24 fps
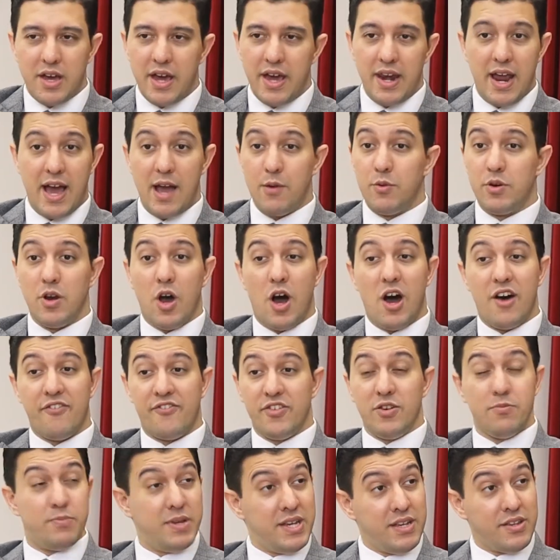and I would
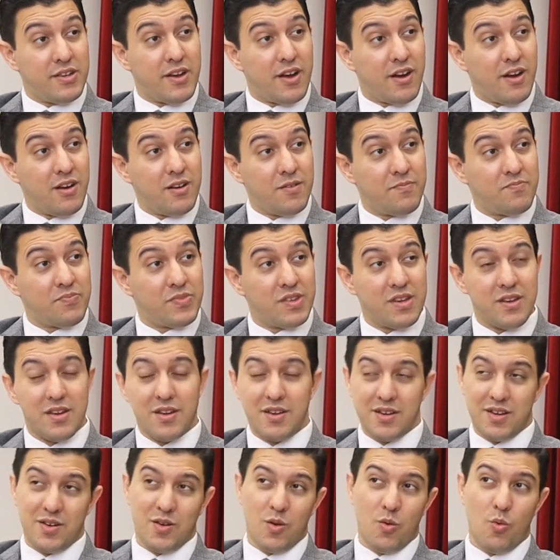often be there
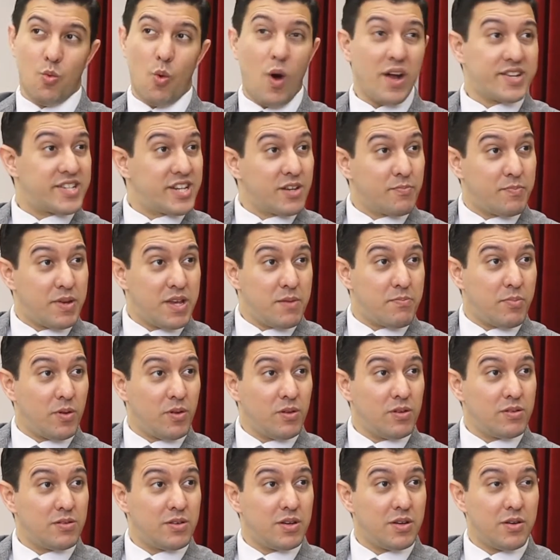watching
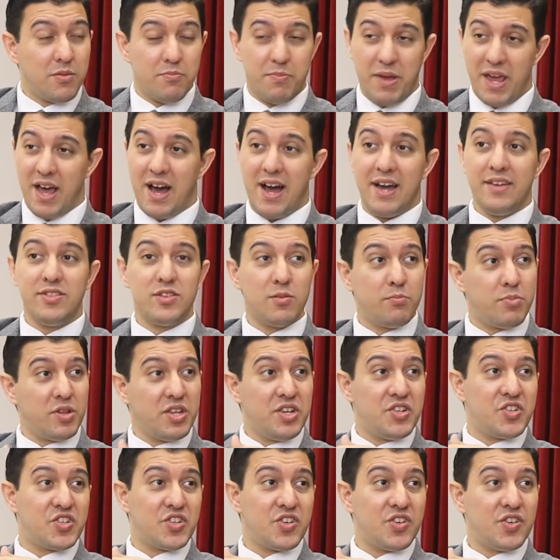people behind the
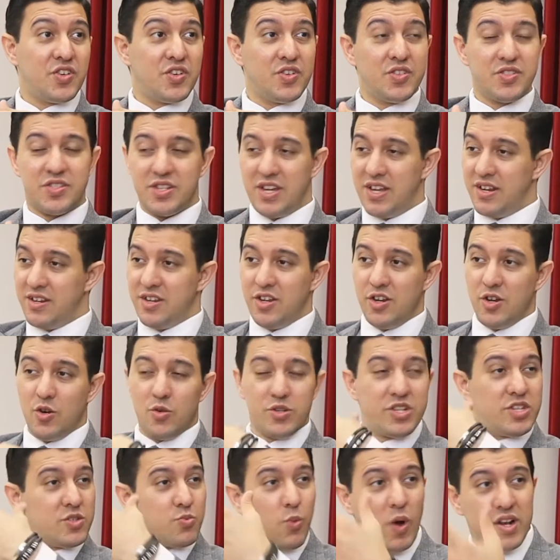bleachers, and you
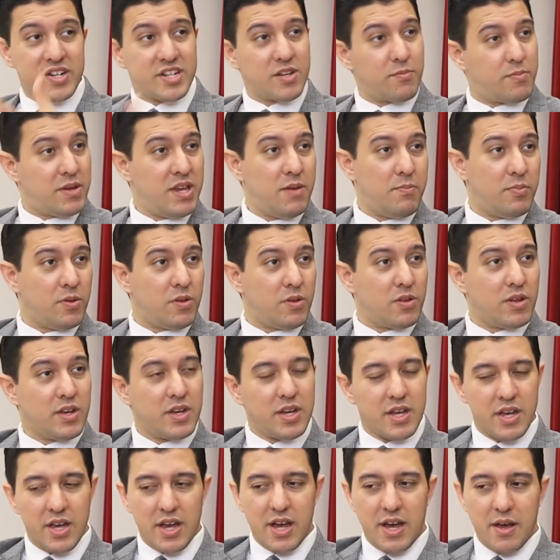know, just watching people,
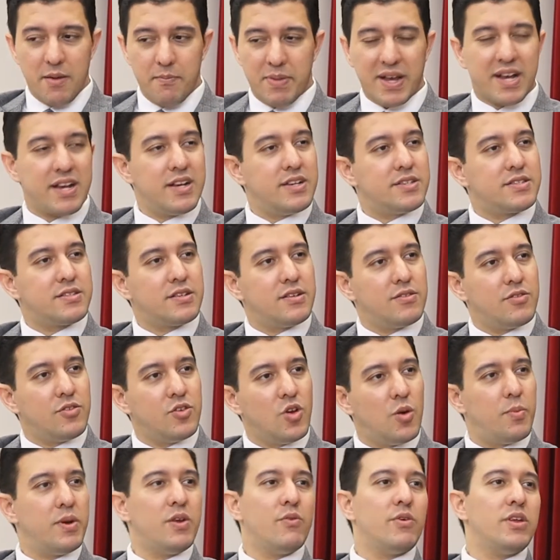because
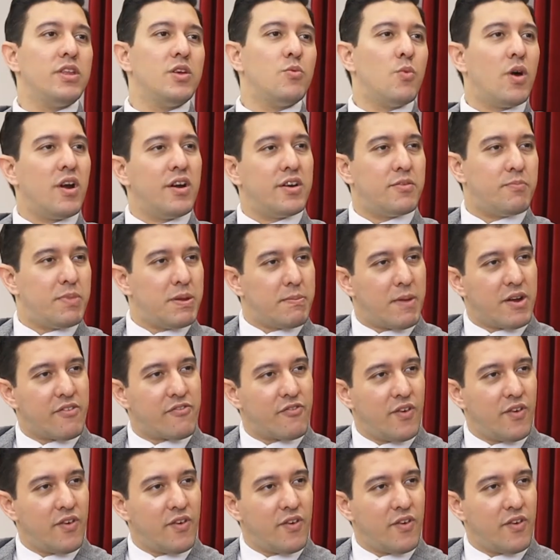nobody really wanted to be my